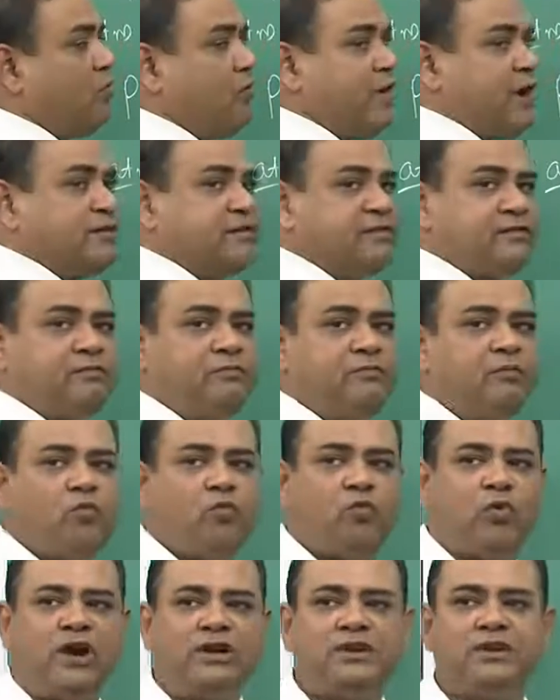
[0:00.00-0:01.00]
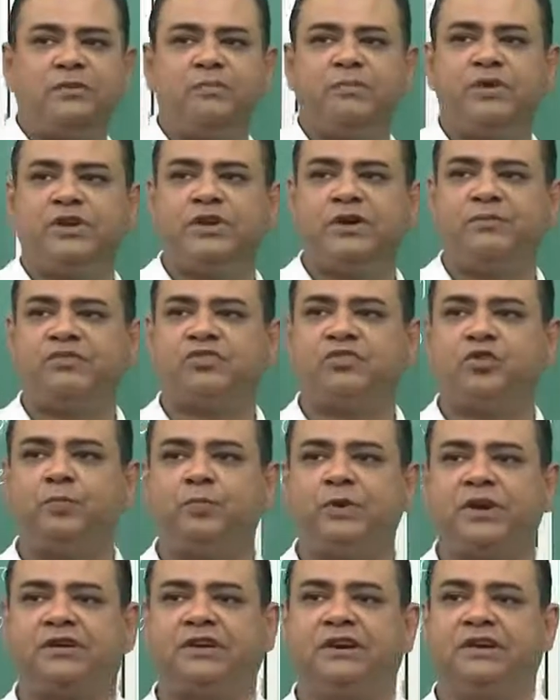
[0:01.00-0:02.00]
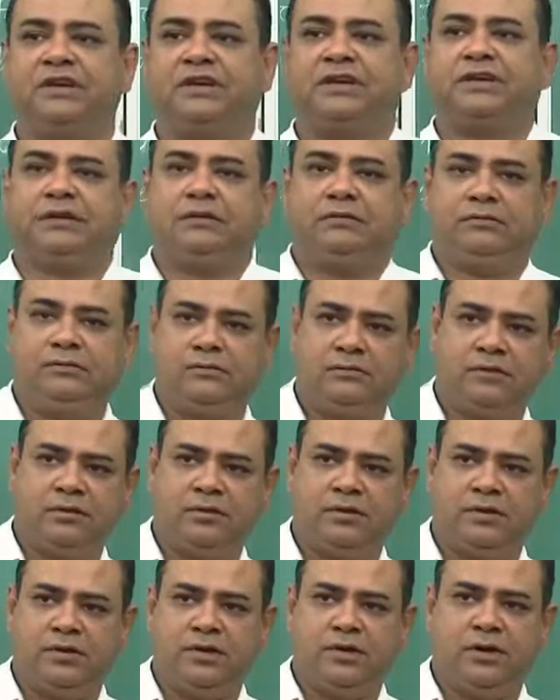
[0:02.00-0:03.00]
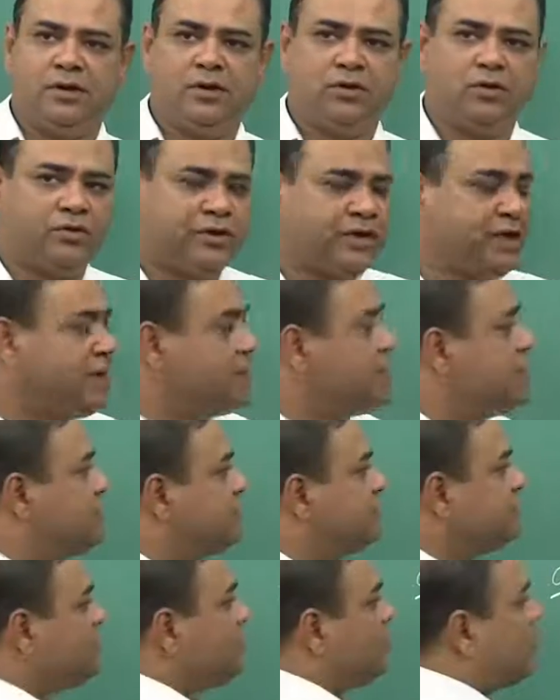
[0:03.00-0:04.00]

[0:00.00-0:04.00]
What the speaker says: where the water becomes supercritical. Okay. So, the